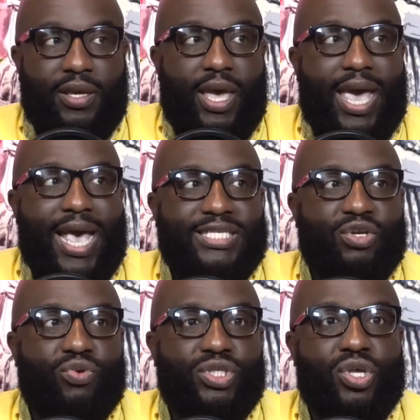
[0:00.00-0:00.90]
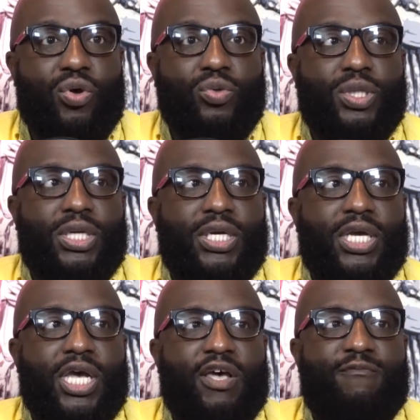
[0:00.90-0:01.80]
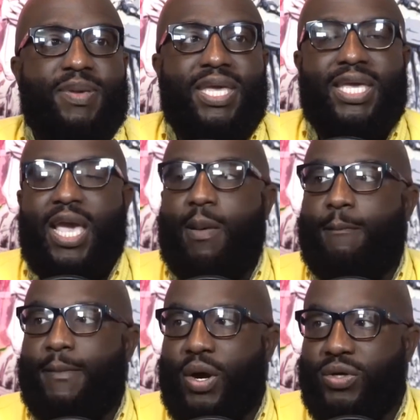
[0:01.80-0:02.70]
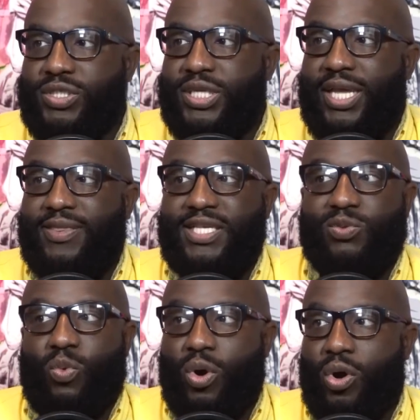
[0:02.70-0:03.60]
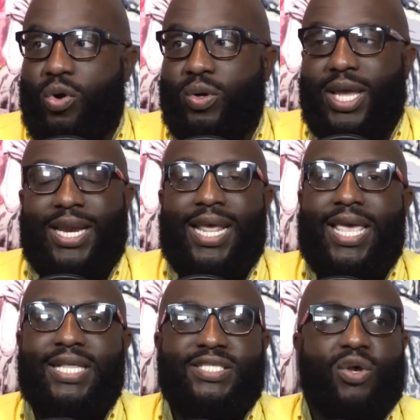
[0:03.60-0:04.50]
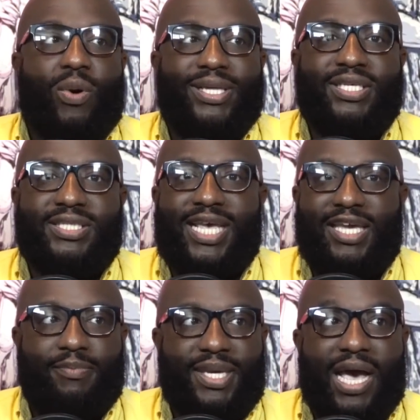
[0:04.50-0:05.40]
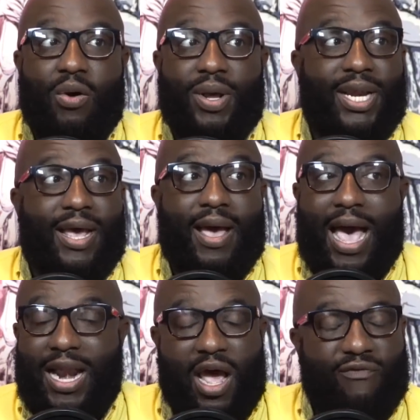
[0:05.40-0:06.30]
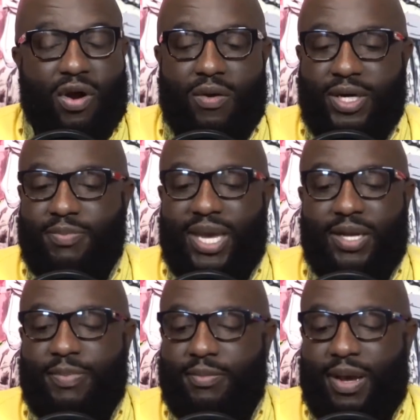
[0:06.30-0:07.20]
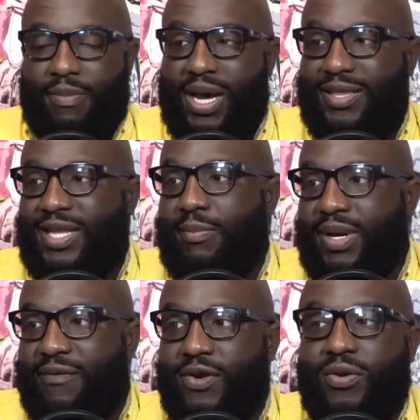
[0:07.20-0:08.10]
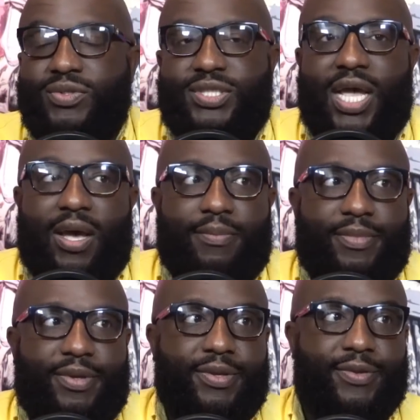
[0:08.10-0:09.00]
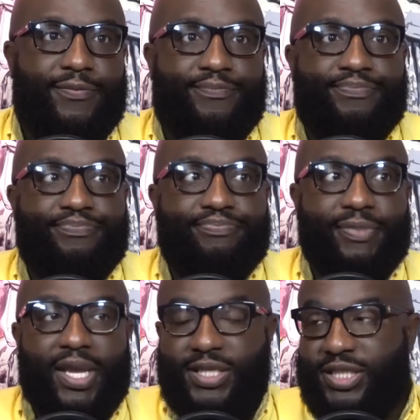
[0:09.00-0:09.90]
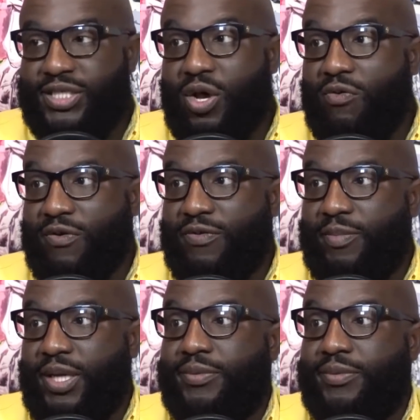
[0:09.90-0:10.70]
as a result of being immersed in this world, and it's going to take me out, and I've already made up in my mind that I'm never going to stop. It's just over for me.